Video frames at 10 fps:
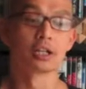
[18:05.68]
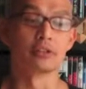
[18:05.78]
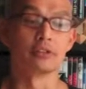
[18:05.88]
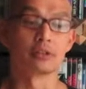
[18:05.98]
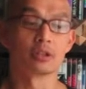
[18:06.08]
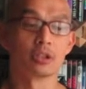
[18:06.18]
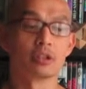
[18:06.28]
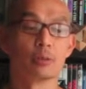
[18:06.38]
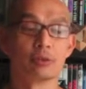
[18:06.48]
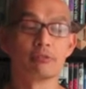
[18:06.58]
Because,
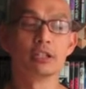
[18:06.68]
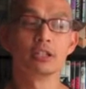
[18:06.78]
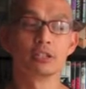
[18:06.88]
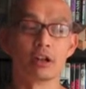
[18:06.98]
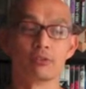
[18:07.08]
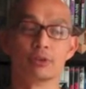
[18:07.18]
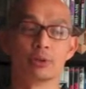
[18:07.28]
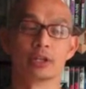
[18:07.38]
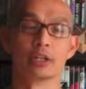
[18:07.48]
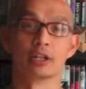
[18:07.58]
you know, we really love
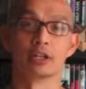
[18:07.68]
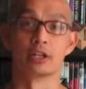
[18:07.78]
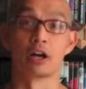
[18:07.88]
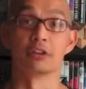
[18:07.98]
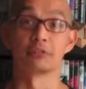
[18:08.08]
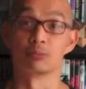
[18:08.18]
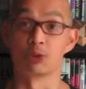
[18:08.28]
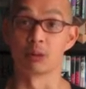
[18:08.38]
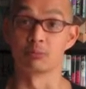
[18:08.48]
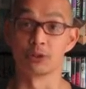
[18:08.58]
doing an awesome
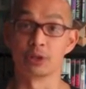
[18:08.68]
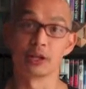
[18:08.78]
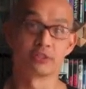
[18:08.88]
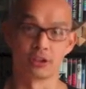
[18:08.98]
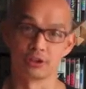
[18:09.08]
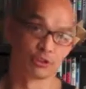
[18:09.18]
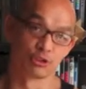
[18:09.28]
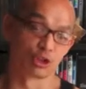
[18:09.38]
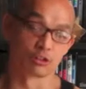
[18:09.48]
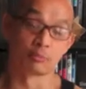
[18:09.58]
job for you guys, and this
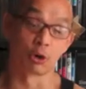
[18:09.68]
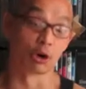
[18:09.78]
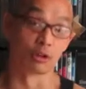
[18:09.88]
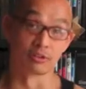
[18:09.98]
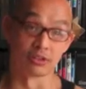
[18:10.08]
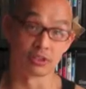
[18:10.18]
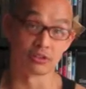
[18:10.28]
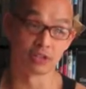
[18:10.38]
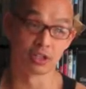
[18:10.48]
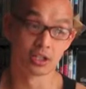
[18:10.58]
is just part of
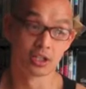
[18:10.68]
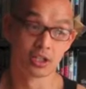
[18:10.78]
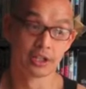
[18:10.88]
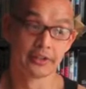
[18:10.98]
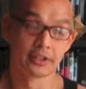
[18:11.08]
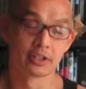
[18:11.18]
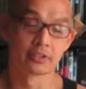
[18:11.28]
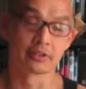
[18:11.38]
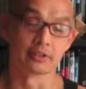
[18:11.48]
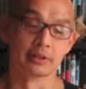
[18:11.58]
it.
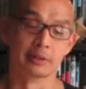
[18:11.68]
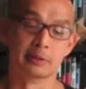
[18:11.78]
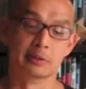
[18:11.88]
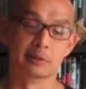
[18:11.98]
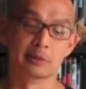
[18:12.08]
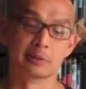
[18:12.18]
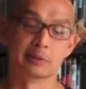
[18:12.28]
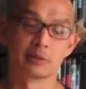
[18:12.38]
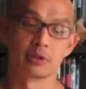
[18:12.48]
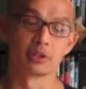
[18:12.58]
So,
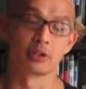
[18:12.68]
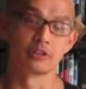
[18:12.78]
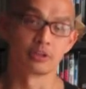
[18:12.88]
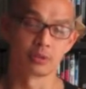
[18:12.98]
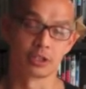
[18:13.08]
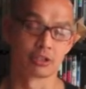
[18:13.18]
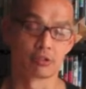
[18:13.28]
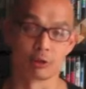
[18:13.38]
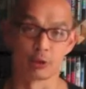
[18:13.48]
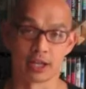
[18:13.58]
you know, I just want to
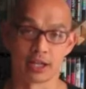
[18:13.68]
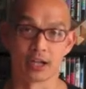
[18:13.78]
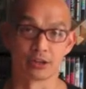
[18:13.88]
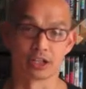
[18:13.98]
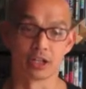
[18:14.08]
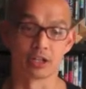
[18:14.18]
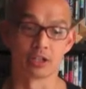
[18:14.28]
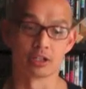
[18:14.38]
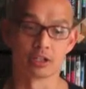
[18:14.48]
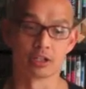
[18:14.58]
throw that out
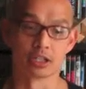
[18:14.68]
there.